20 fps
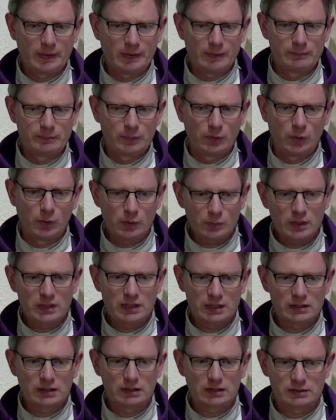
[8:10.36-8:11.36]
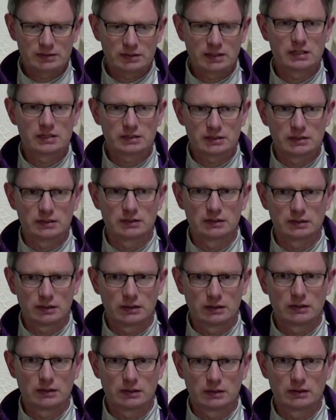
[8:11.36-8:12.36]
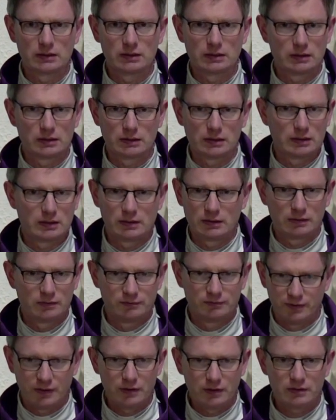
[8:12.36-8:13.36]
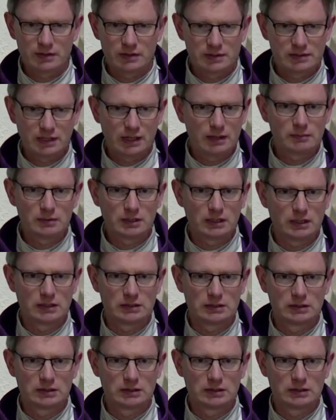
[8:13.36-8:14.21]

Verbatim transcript: But when we need consolation, the very same God